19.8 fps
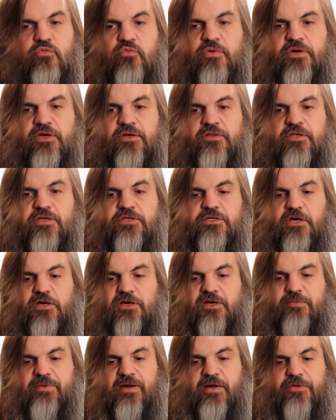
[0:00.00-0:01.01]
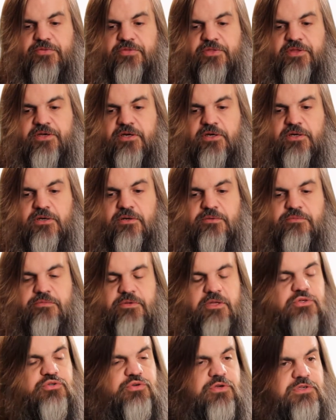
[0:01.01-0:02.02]
where they talk about their
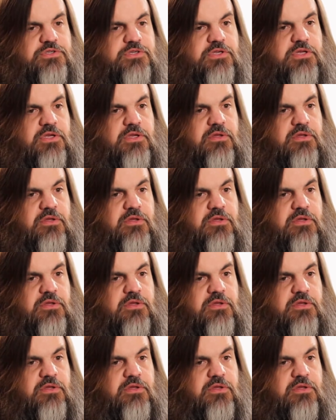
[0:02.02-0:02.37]
interest.